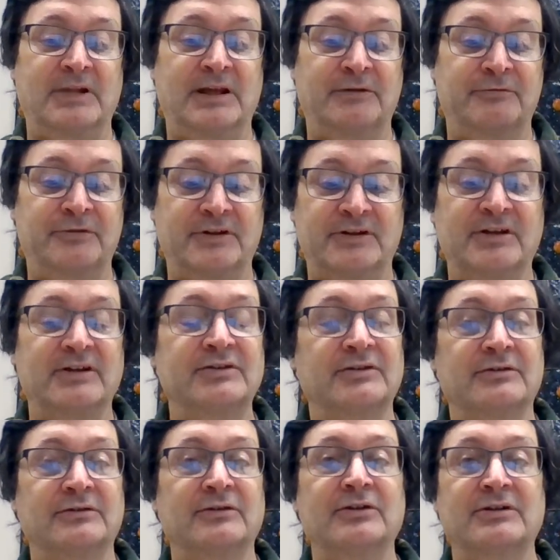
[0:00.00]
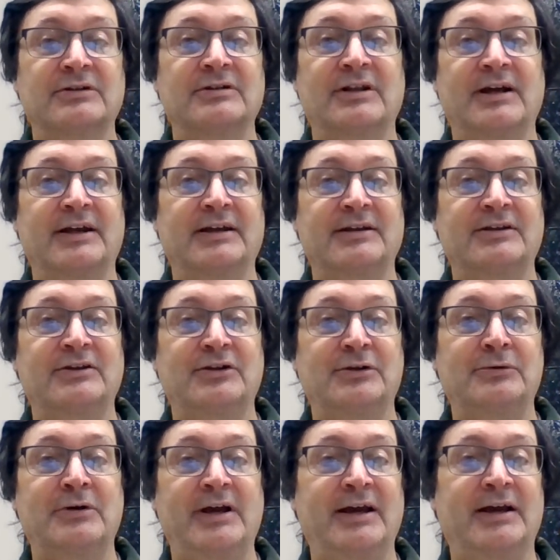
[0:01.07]
if it doesn't look like
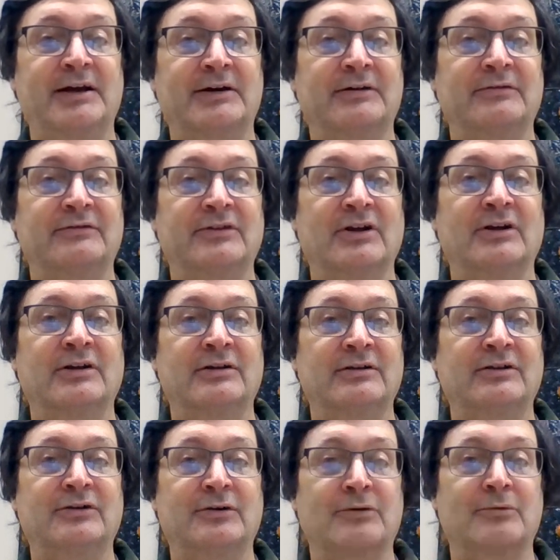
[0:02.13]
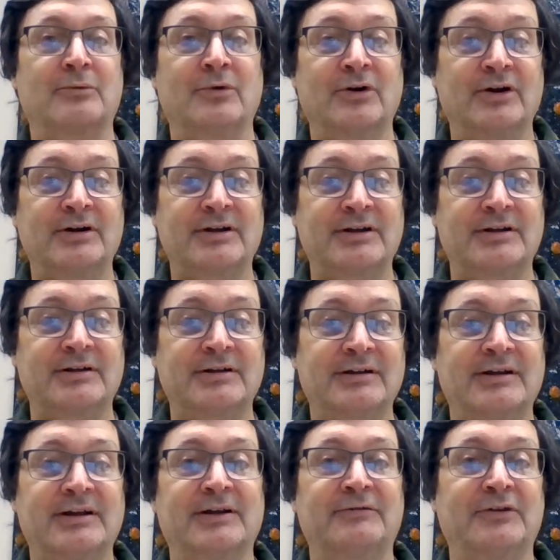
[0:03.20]
you have done your work.
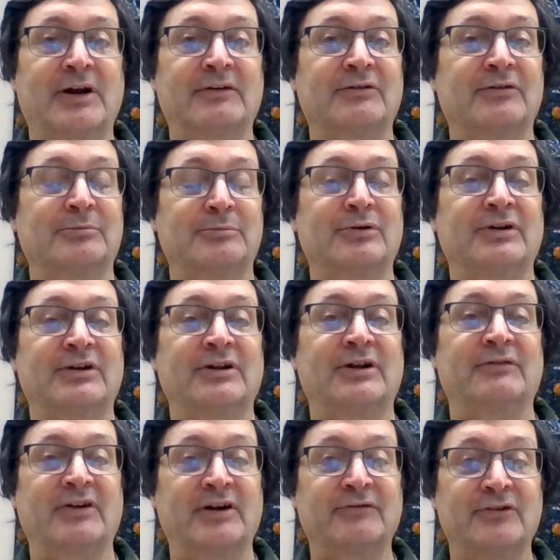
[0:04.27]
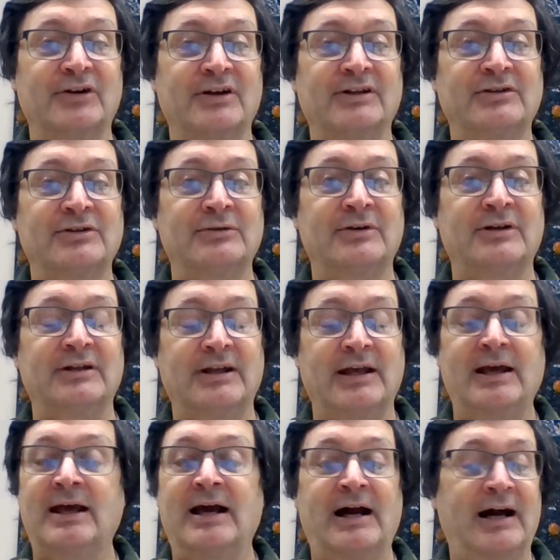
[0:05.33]
If you haven't put enough effort into it,
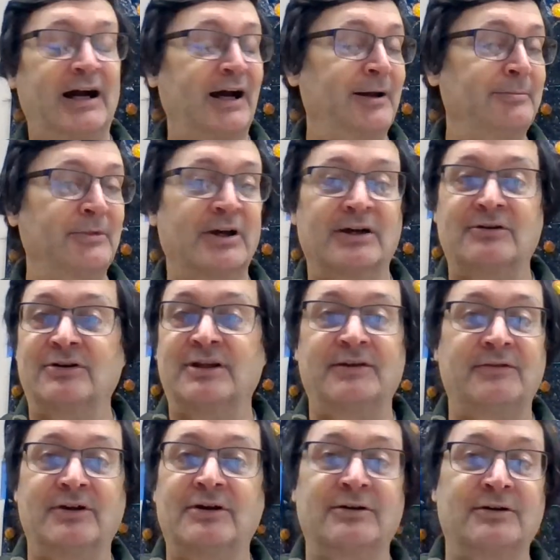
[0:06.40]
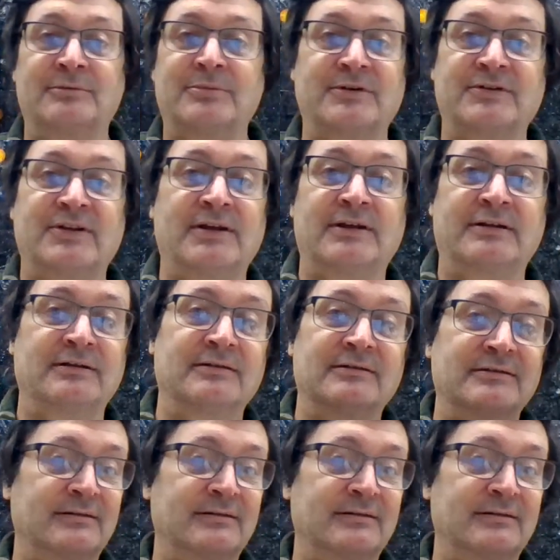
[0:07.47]
I'm not going to give you 100%.